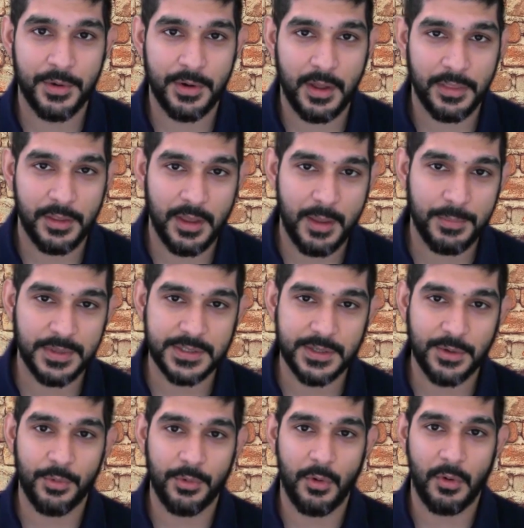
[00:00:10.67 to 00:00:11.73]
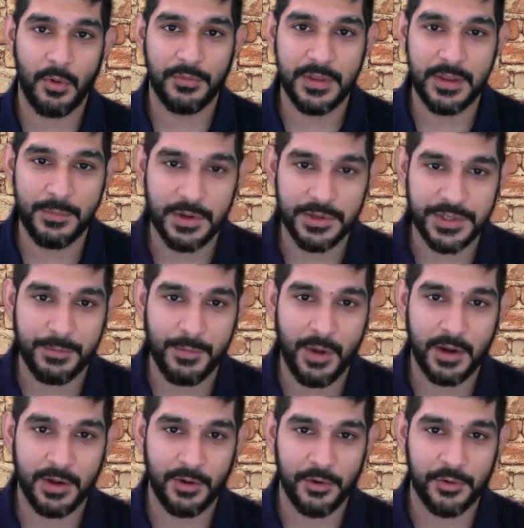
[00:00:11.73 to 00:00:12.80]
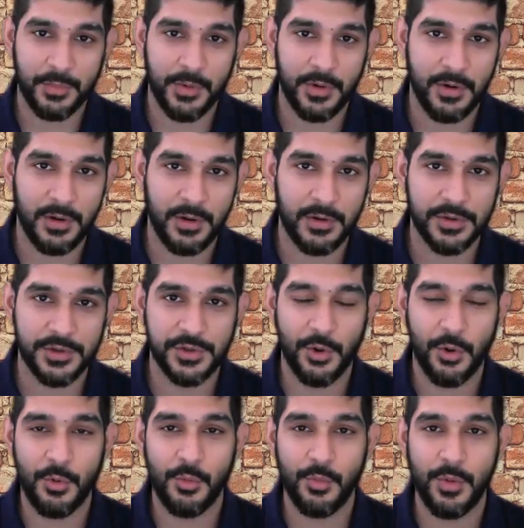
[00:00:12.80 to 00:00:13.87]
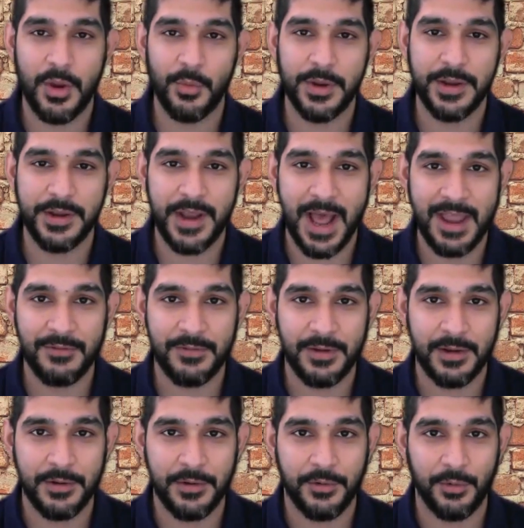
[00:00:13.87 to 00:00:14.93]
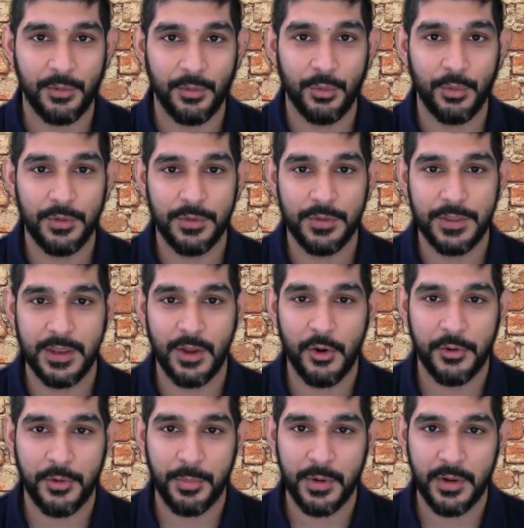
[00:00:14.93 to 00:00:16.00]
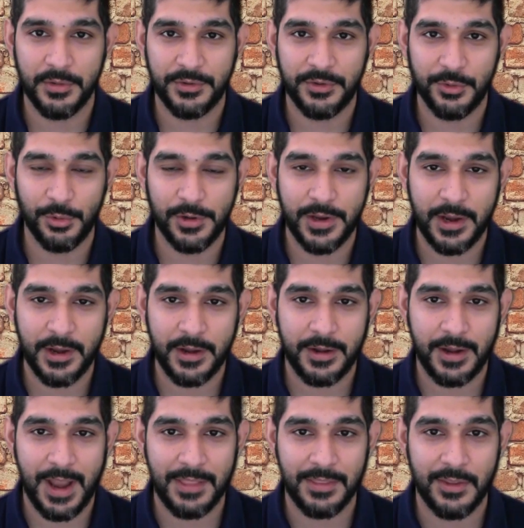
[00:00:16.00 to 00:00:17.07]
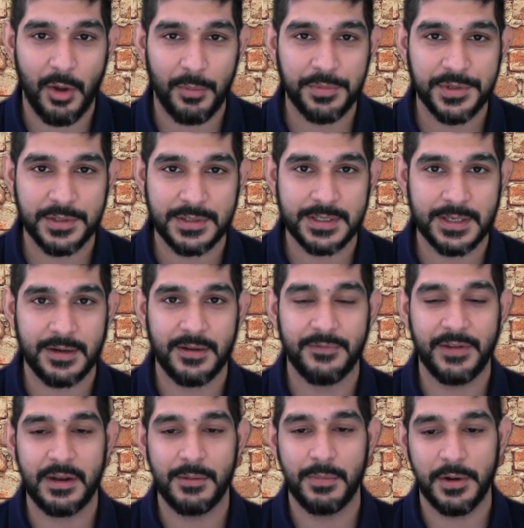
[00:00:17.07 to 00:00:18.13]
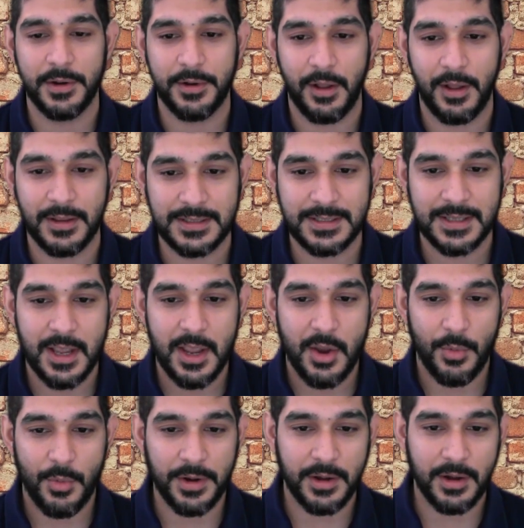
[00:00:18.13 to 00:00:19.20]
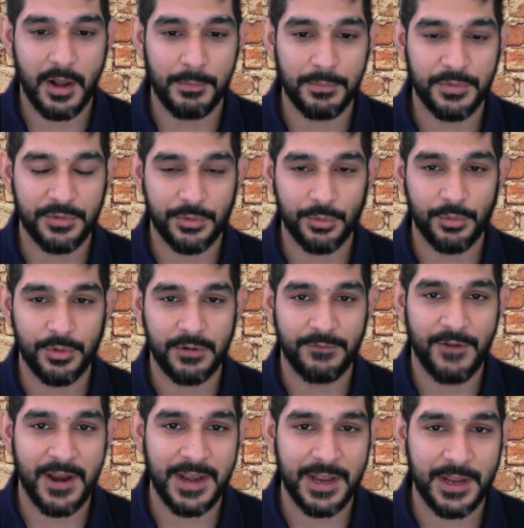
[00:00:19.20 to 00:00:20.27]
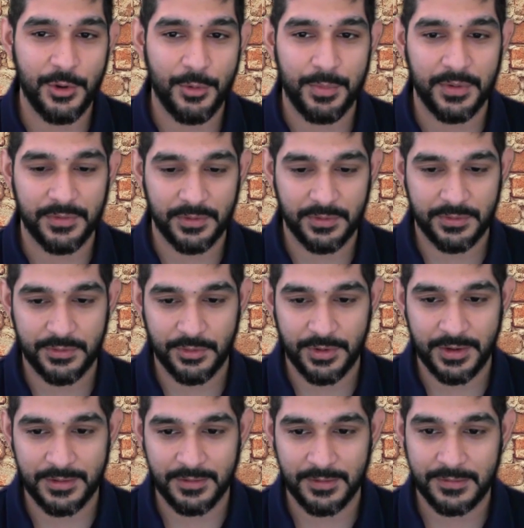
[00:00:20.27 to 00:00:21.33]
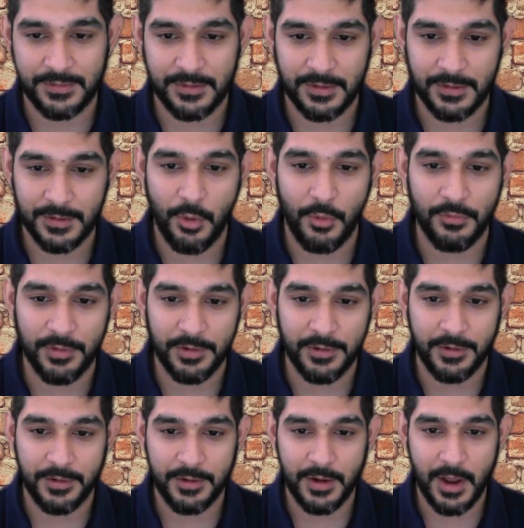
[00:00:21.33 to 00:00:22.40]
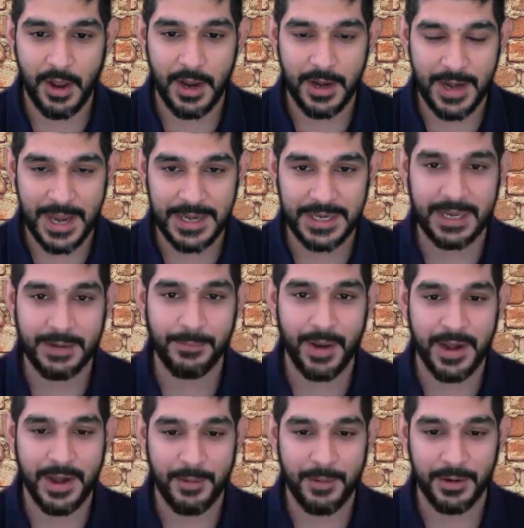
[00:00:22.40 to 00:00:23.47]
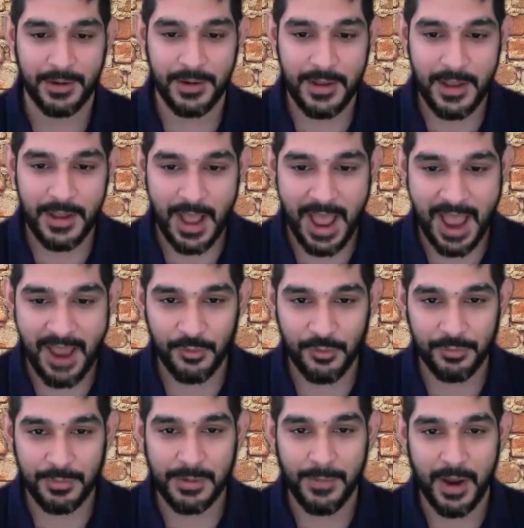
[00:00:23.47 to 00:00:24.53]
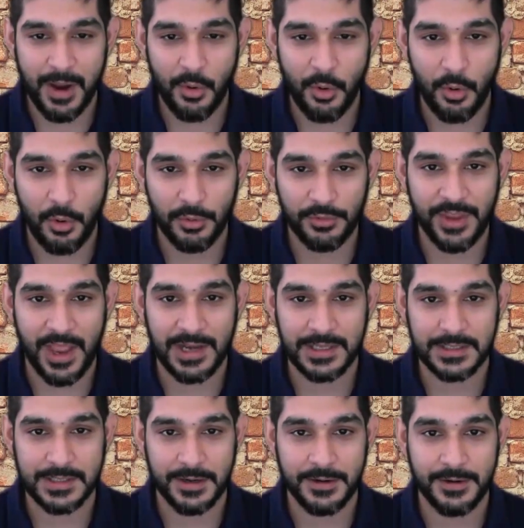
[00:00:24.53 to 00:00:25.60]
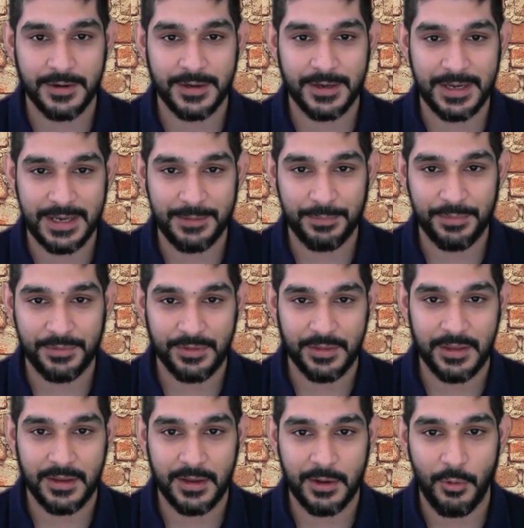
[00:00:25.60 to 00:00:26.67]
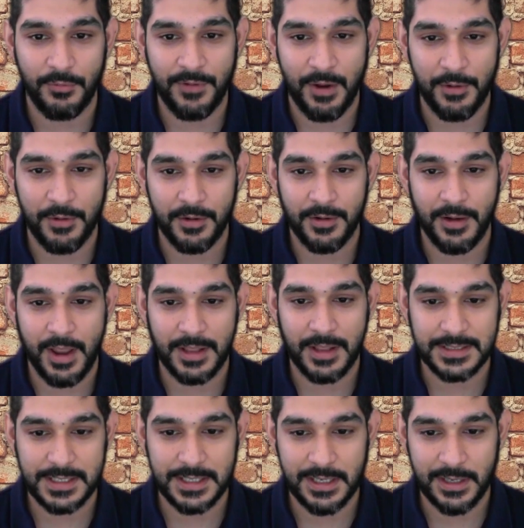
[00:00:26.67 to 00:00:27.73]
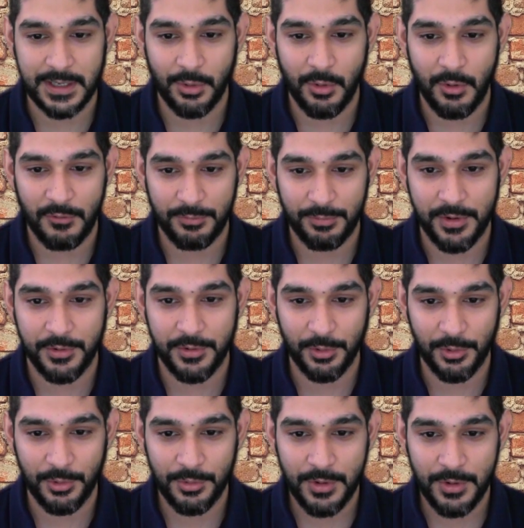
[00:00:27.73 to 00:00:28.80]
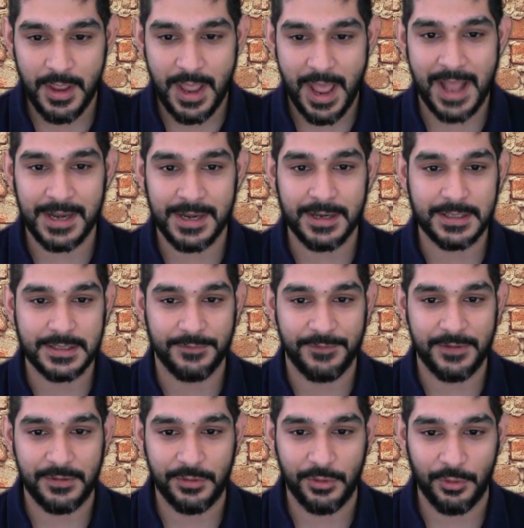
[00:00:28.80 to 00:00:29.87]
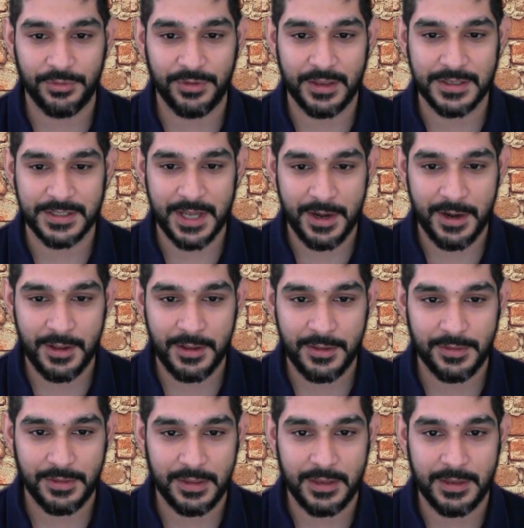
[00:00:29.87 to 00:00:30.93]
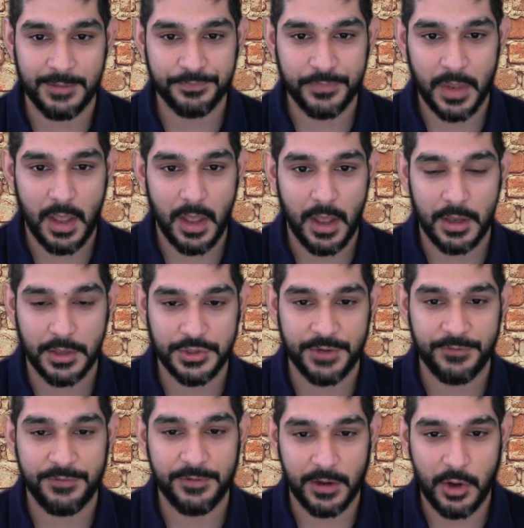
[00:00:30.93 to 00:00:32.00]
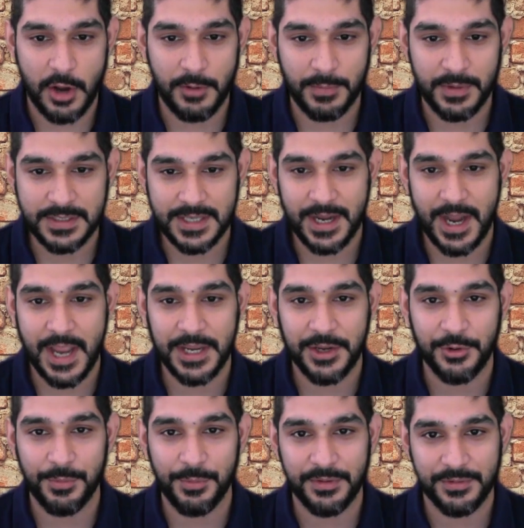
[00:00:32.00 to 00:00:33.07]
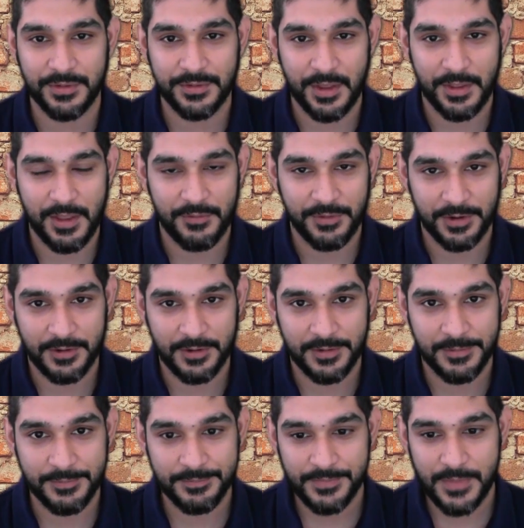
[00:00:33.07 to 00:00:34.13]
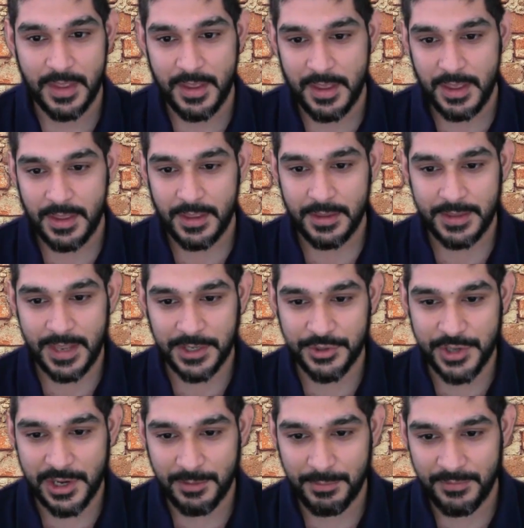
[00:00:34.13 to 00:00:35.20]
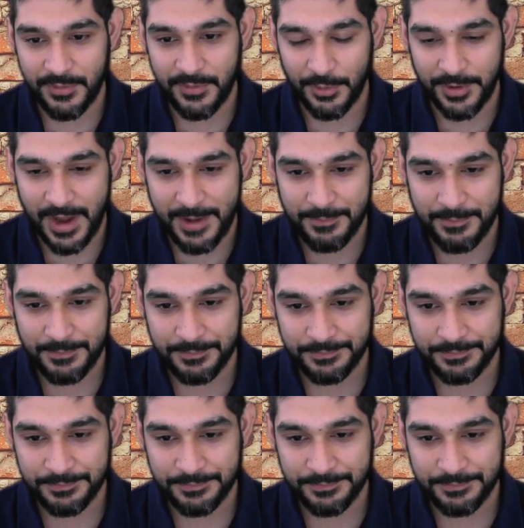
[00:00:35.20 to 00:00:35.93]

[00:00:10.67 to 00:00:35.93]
another episode of the Emerging Market Entrepreneur, a show where we dive into the entrepreneur's toolkit and the options that are available to us when it comes to refining your business during this COVID-19 pandemic. I have with me my co-host, Alexander Neeps, the co-founder and CEO of Printulu, and Safiso Skenjana, the chief economist at IQ Business South Africa. Thank you, gentlemen, for your time.